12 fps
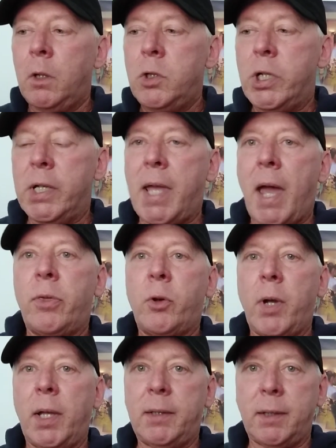
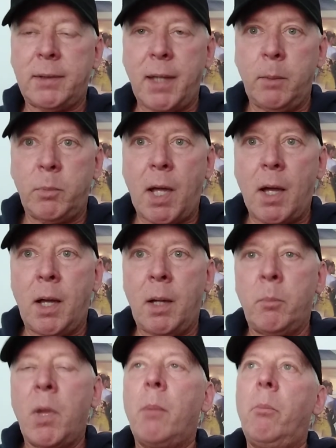together at the same
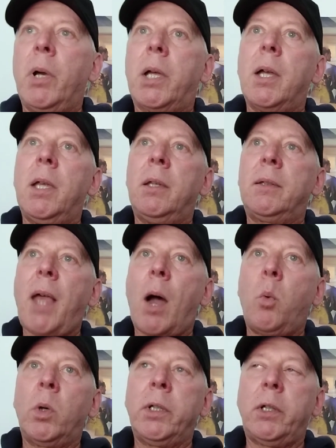time because I
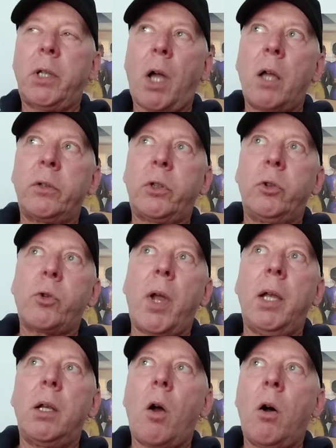wanted to
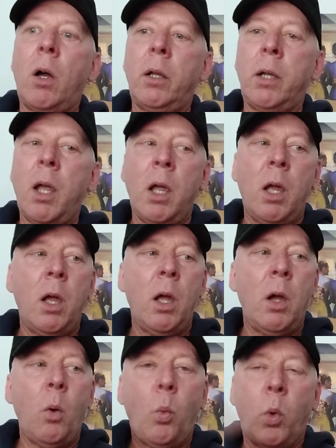concentrate on
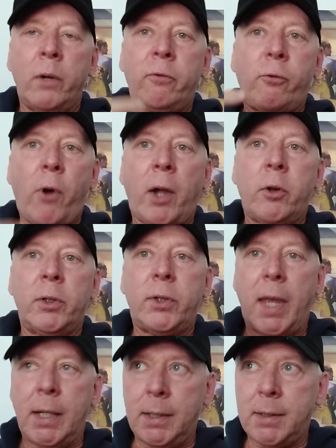one fragrance
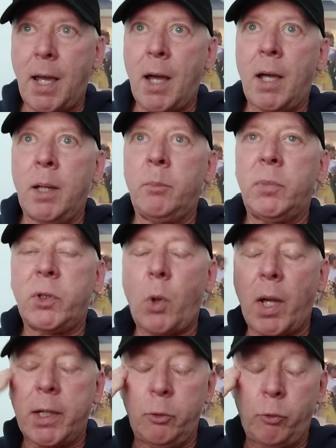at a time so
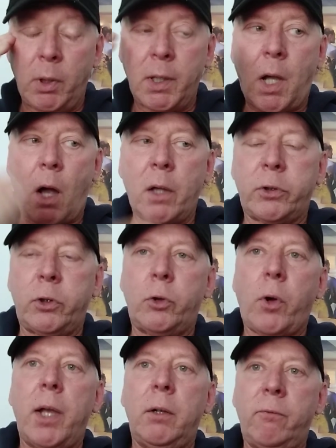I could really
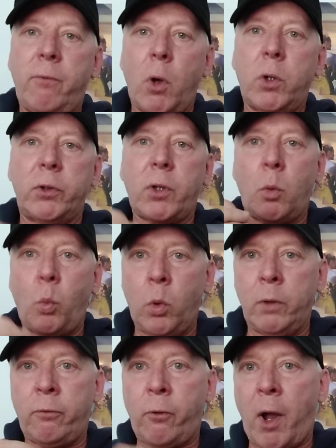concentrate and focus on
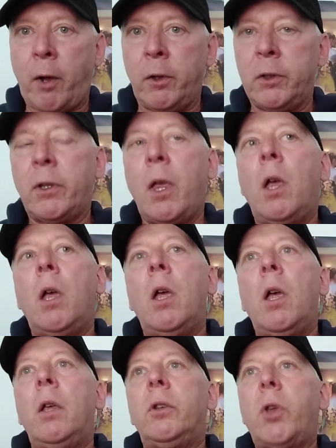one fragrance.
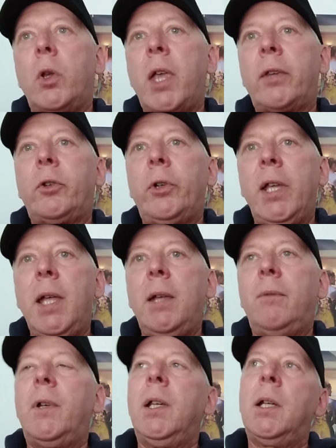So yesterday
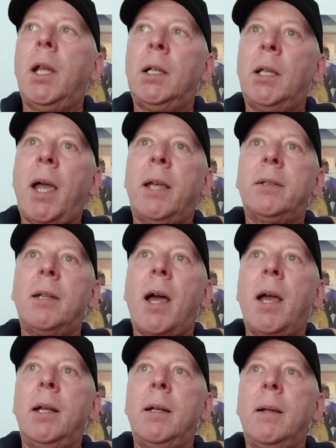evening and last
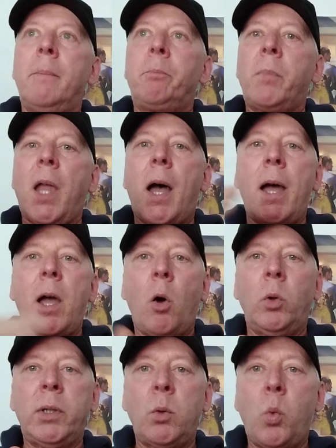night, I
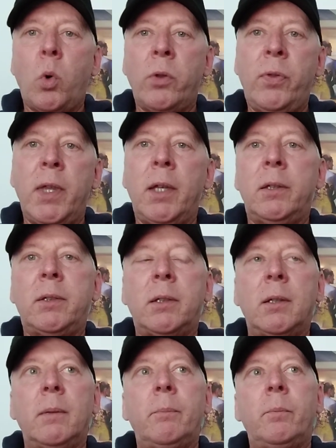only wore this